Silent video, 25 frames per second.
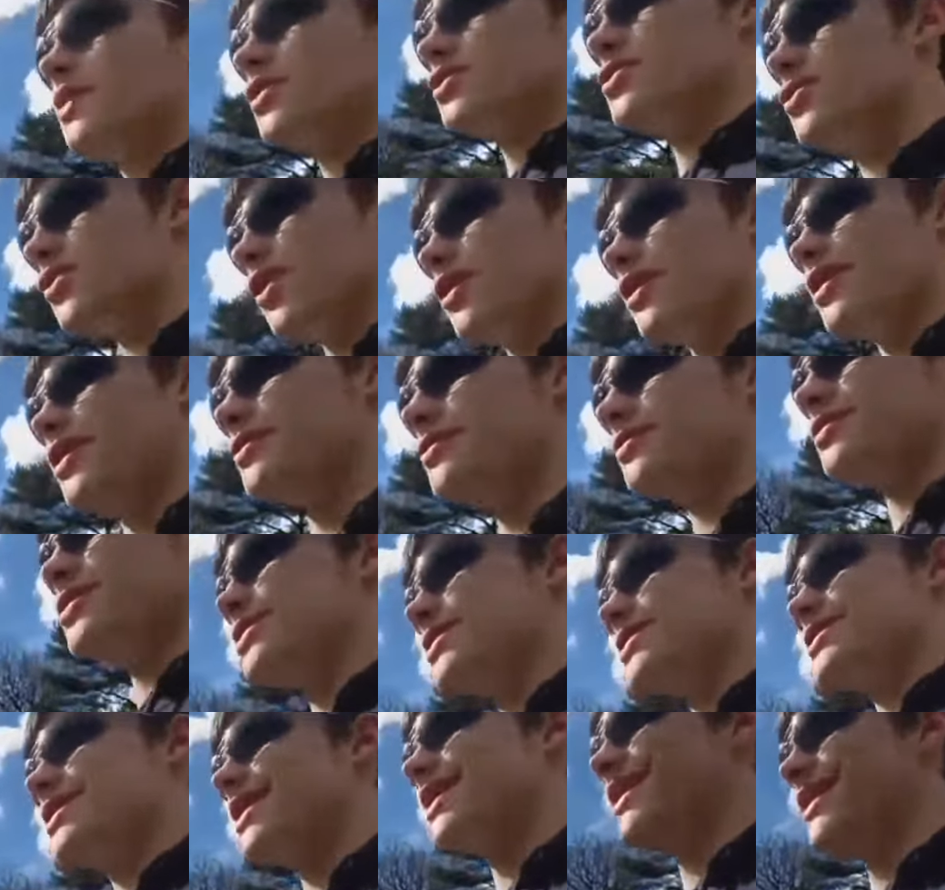Sorry, there
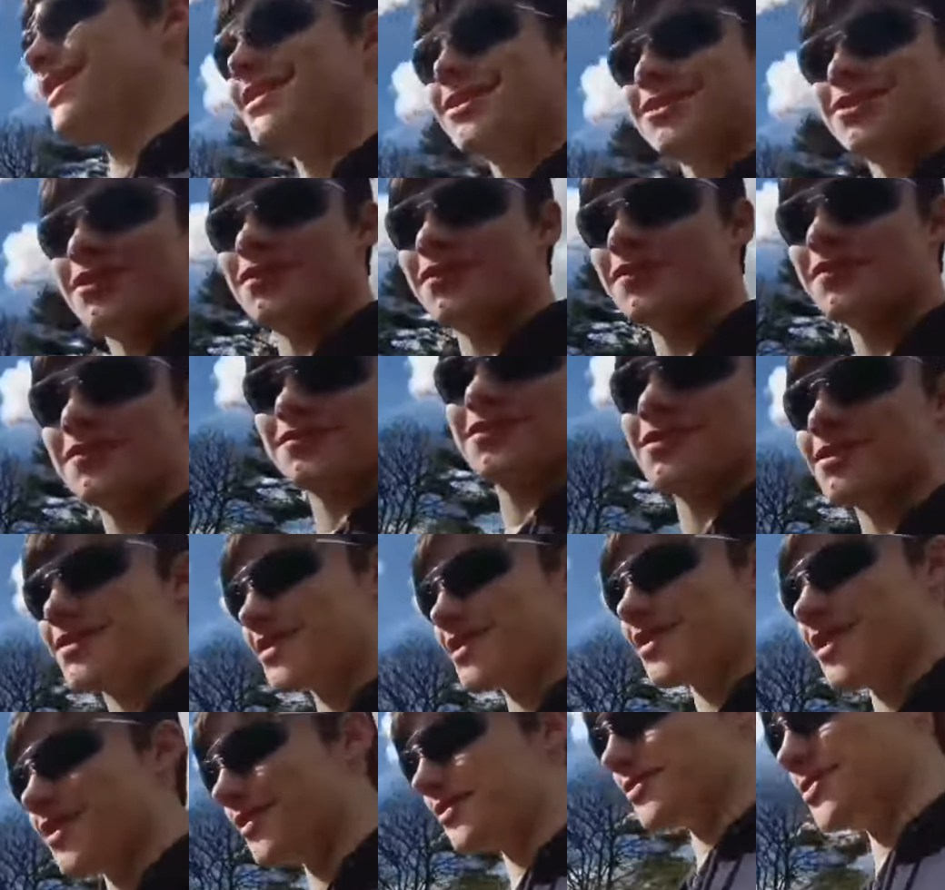was a
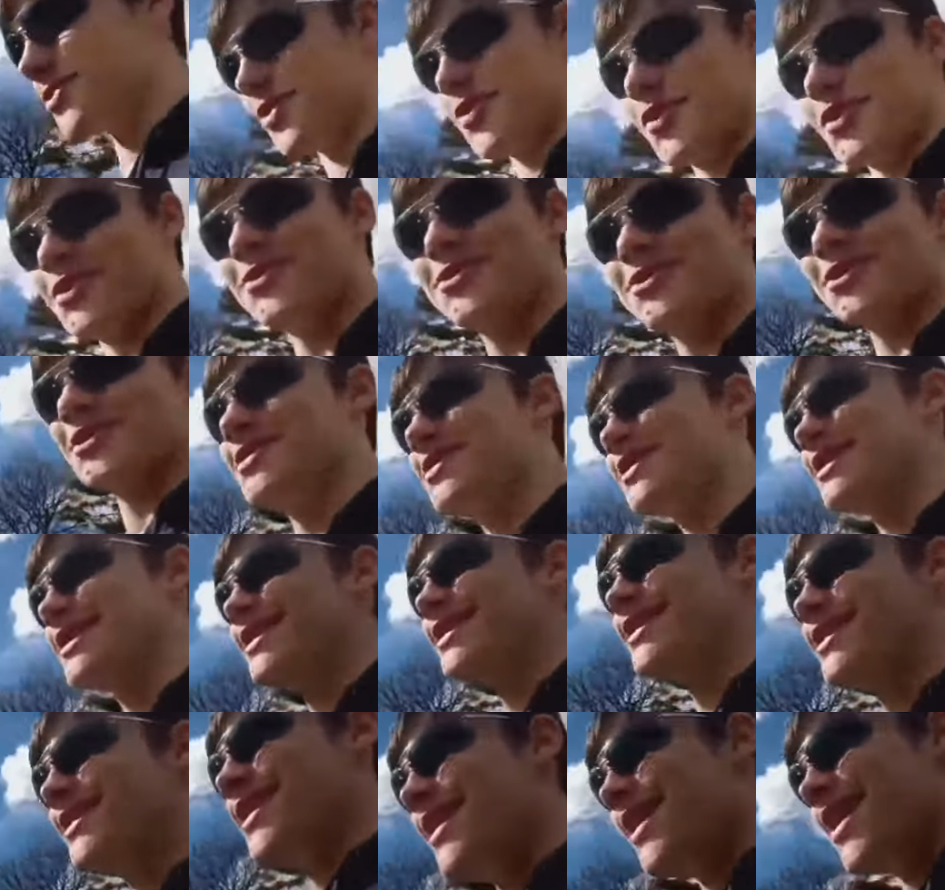lot of surround sound.
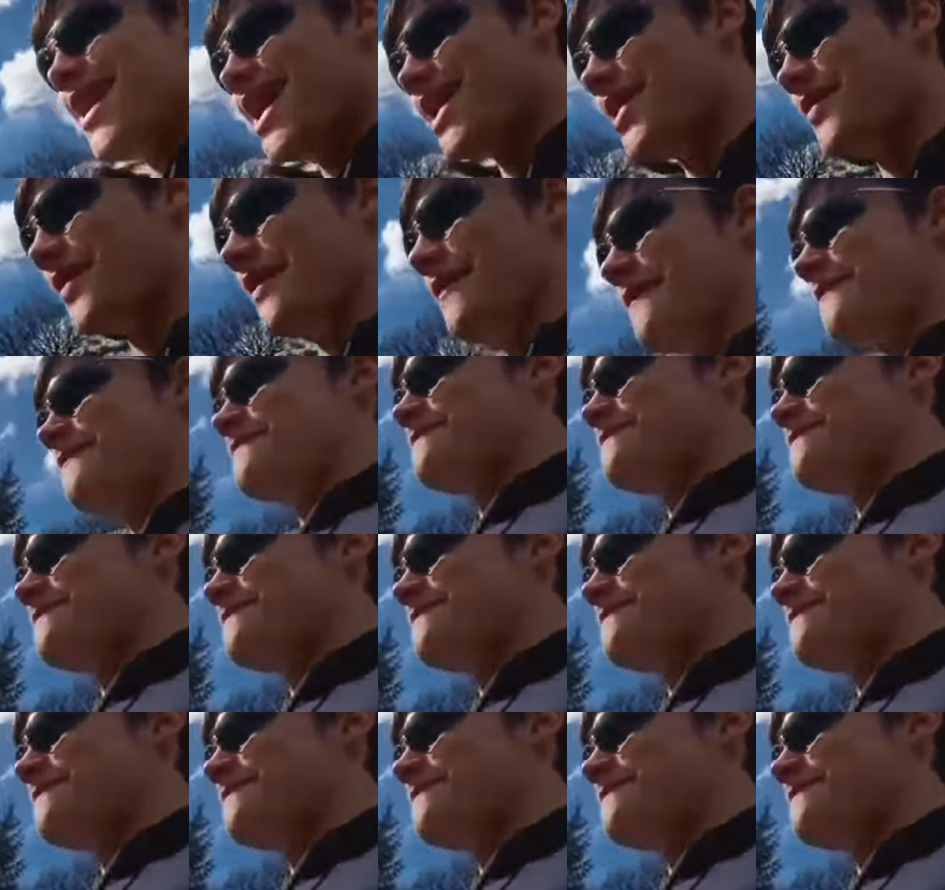Anyway,